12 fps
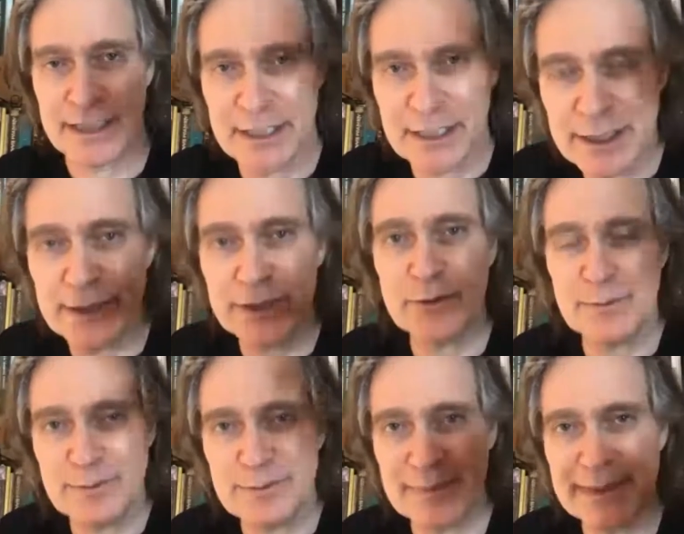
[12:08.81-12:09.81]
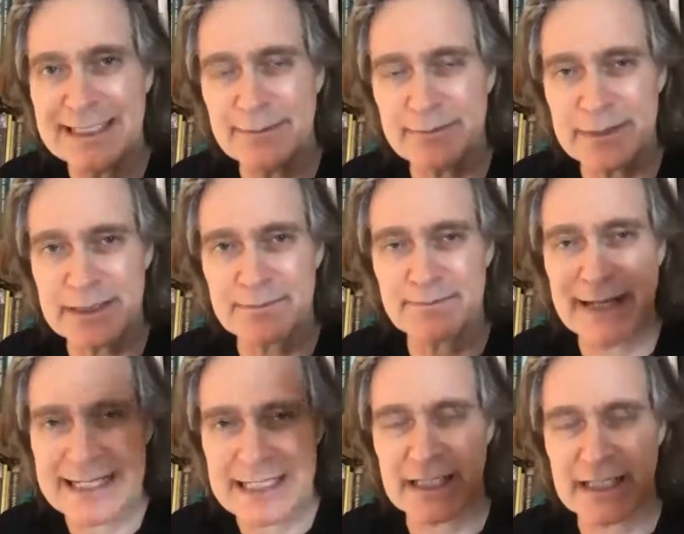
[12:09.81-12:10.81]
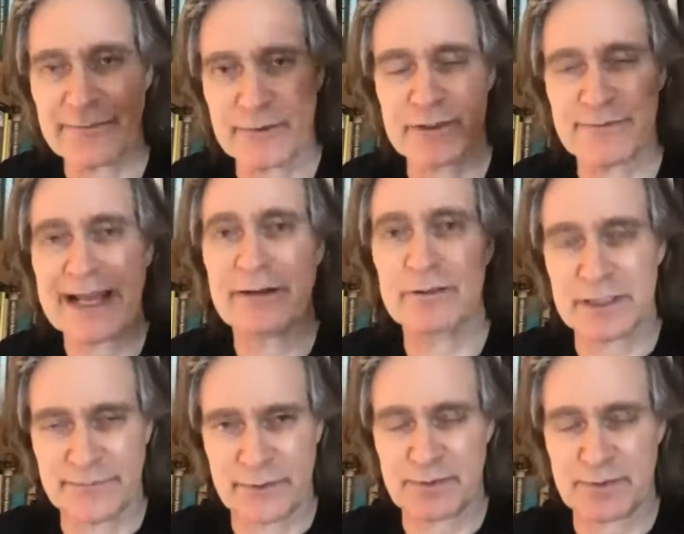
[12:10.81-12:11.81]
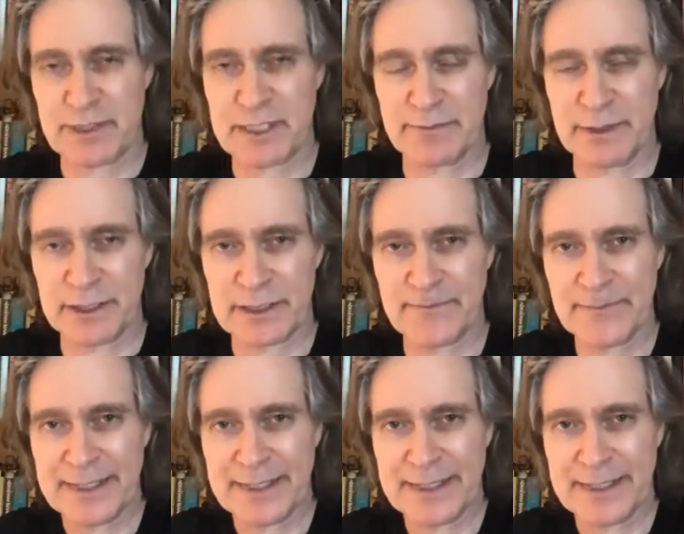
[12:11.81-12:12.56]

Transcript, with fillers: New memes based on first values and first principles,